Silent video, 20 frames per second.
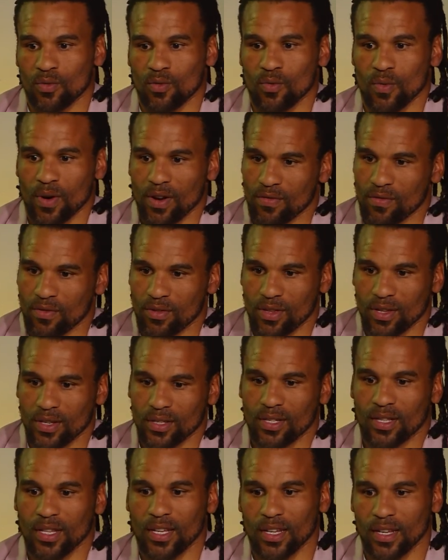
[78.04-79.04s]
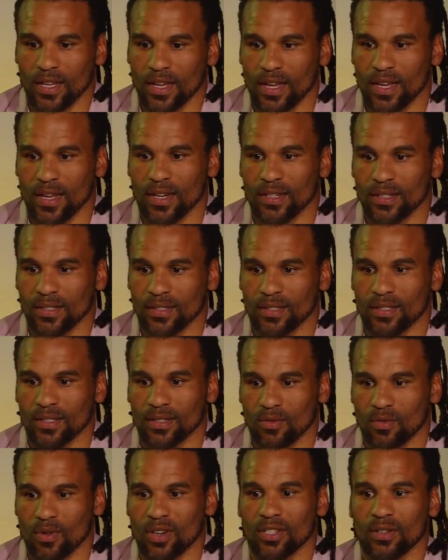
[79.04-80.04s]
went for this thing. And
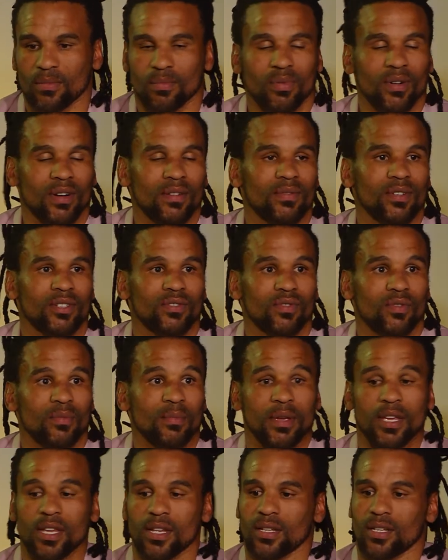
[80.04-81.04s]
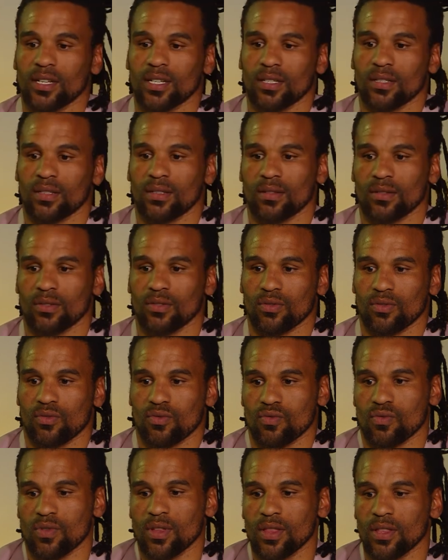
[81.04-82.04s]
what a privilege for me just
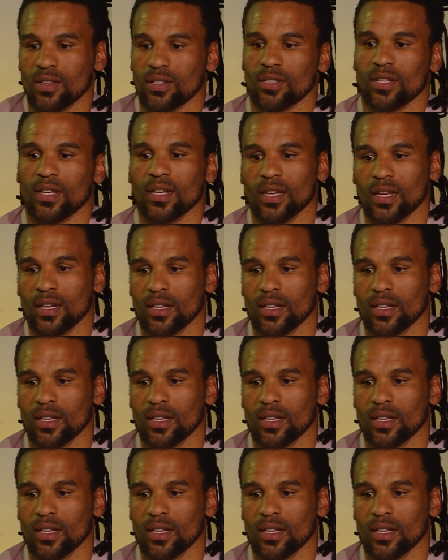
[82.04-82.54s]
to win this thing.